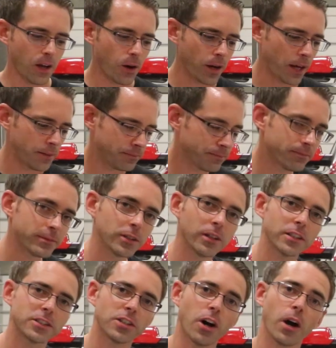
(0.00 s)
Okay,
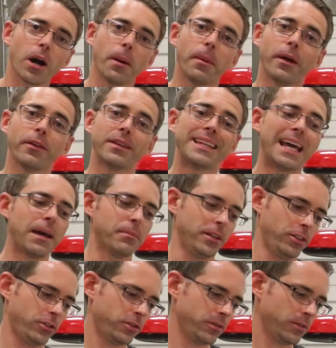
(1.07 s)
so let's talk about the
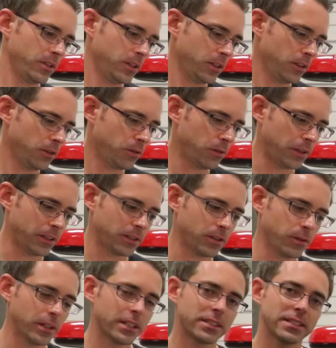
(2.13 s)
damage to this.
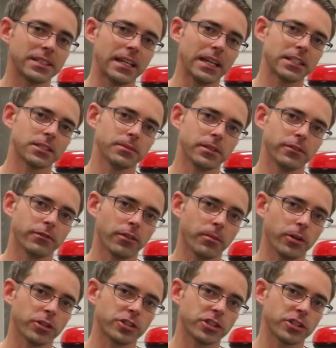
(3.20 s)
So this is an estimate from our